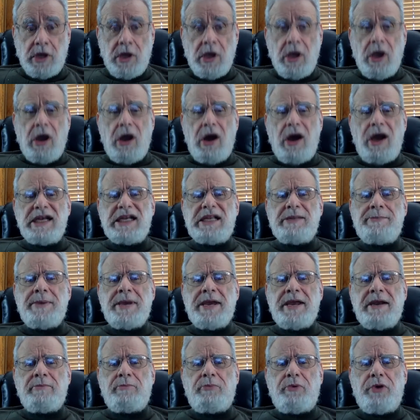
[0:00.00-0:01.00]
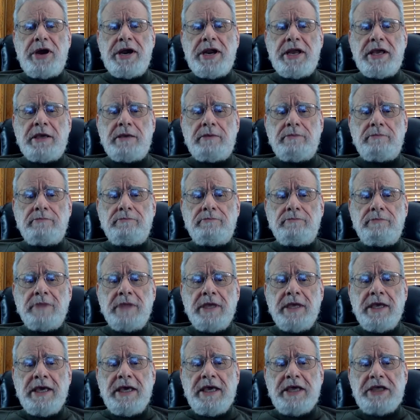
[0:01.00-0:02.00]
On-demand printing
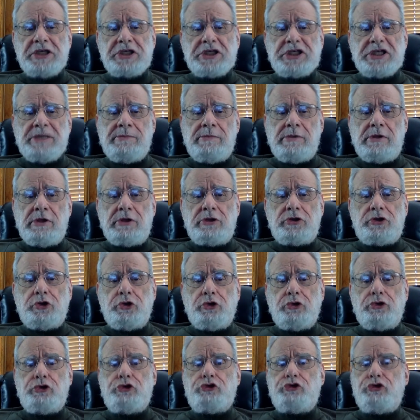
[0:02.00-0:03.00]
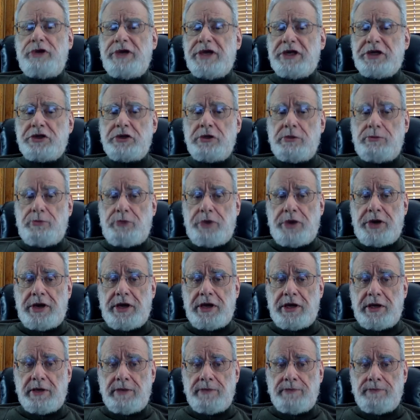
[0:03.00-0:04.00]
is similar to traditional
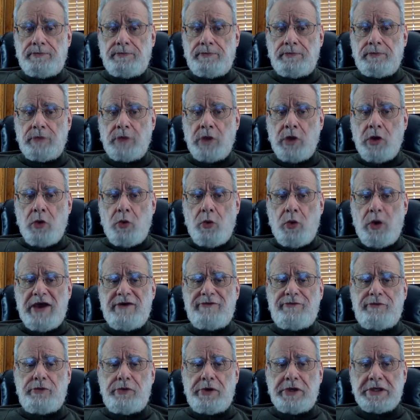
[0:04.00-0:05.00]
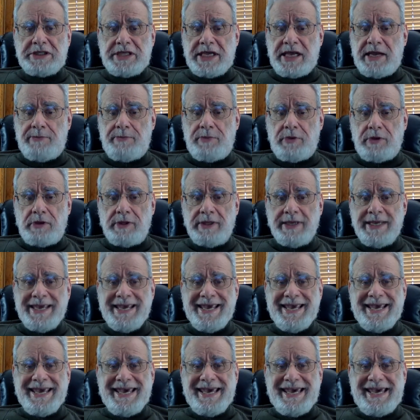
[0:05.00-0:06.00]
printing, where, for example,
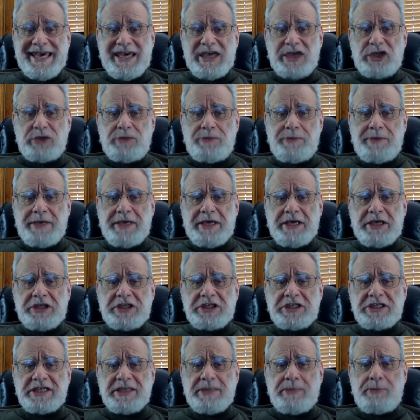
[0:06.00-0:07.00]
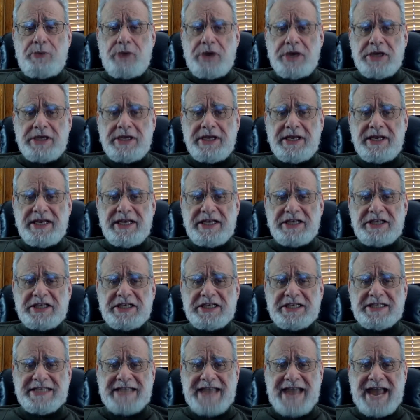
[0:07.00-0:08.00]
each piece printed is
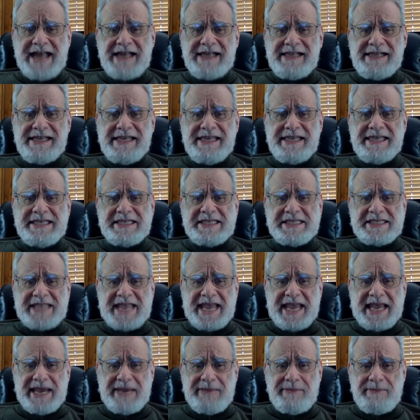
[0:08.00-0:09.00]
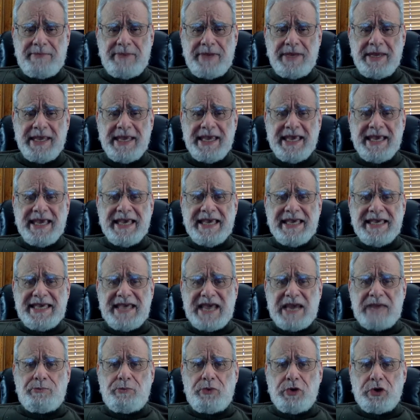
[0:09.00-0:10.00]
exactly the same,
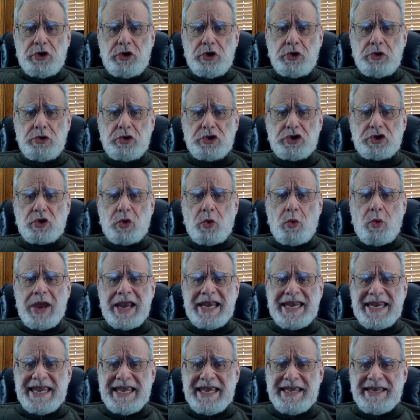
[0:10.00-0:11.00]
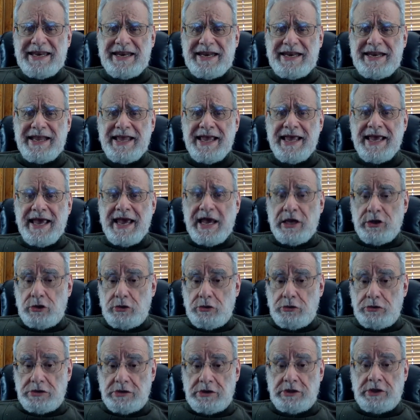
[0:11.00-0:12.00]
yet produced when needed and
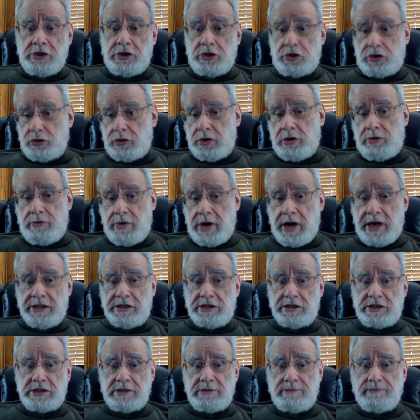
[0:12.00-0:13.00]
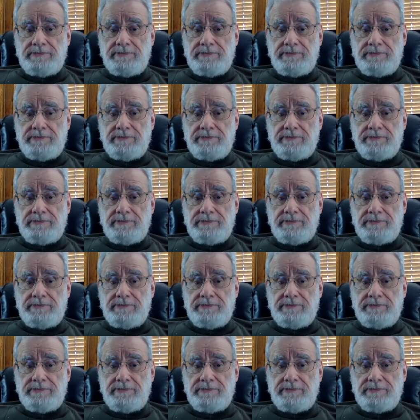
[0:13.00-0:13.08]
usually in short runs.